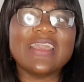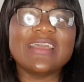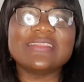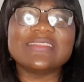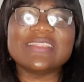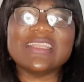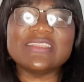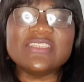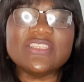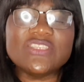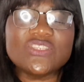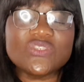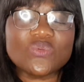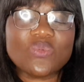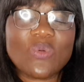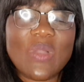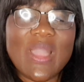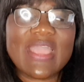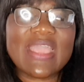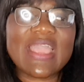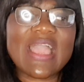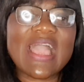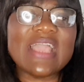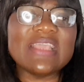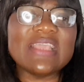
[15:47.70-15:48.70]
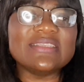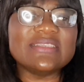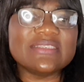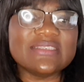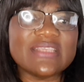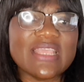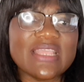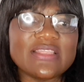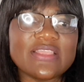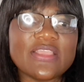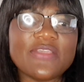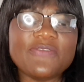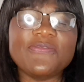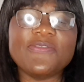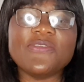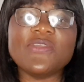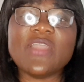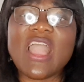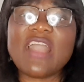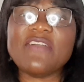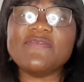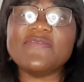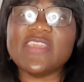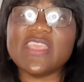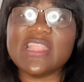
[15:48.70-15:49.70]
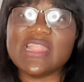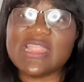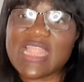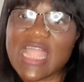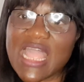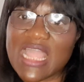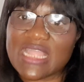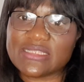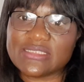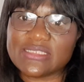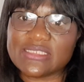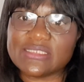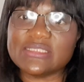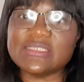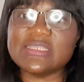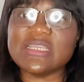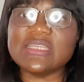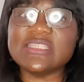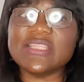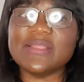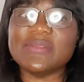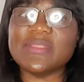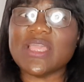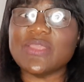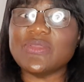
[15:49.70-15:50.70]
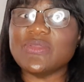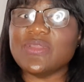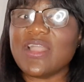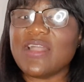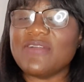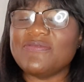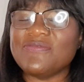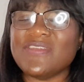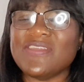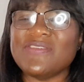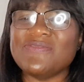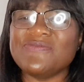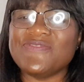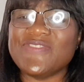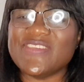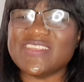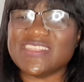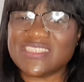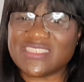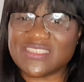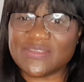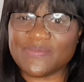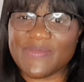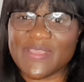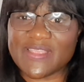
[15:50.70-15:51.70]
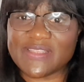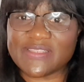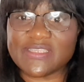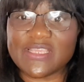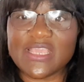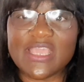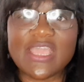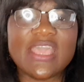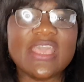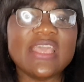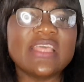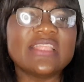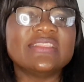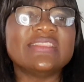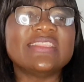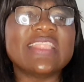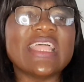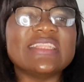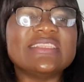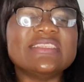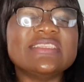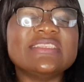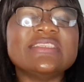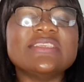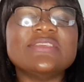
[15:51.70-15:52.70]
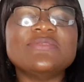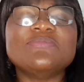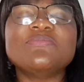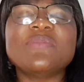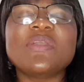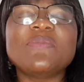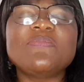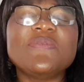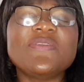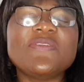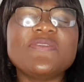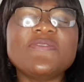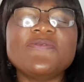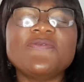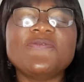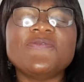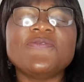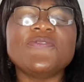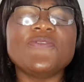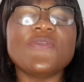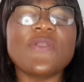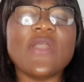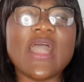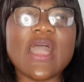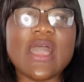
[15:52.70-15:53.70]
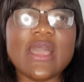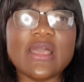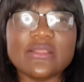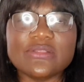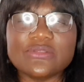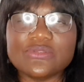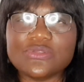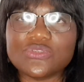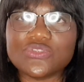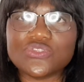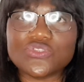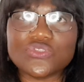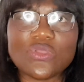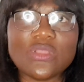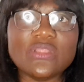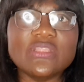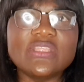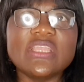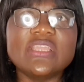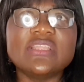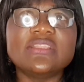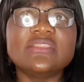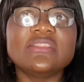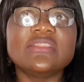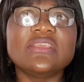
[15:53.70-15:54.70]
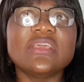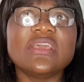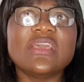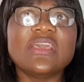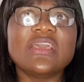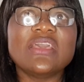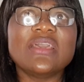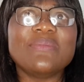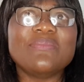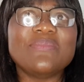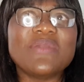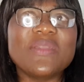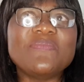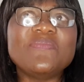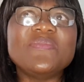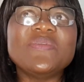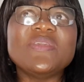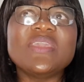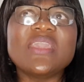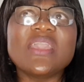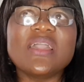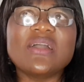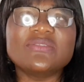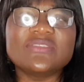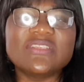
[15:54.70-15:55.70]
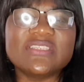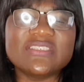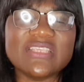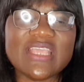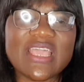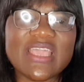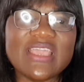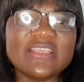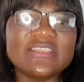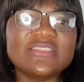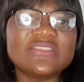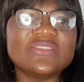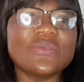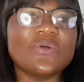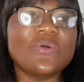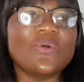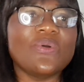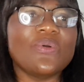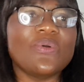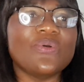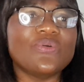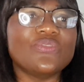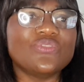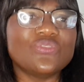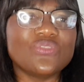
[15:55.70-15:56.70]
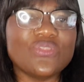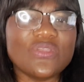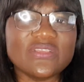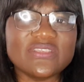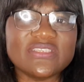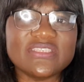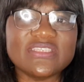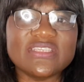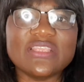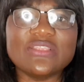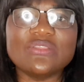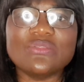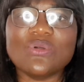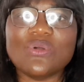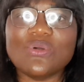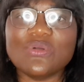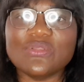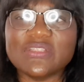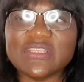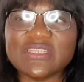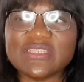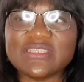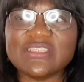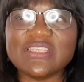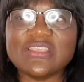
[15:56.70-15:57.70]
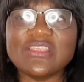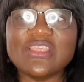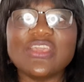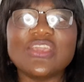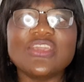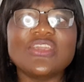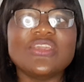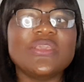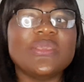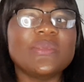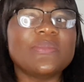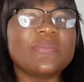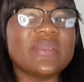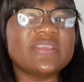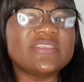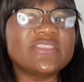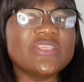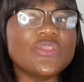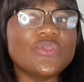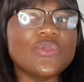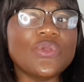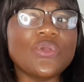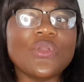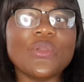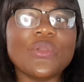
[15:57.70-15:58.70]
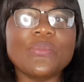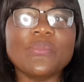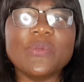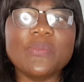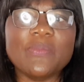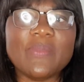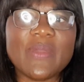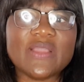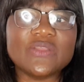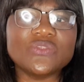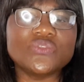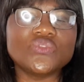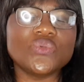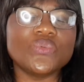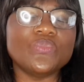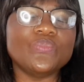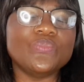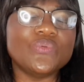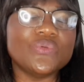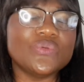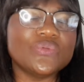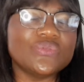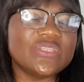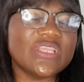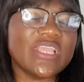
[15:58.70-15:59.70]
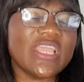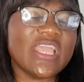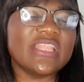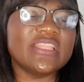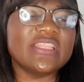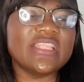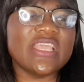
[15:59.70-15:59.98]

That is why I said, if you have a land, tell them that you have investment, that maybe if you are studying, maybe health science or nursing or this thing, you might say you're coming back to build an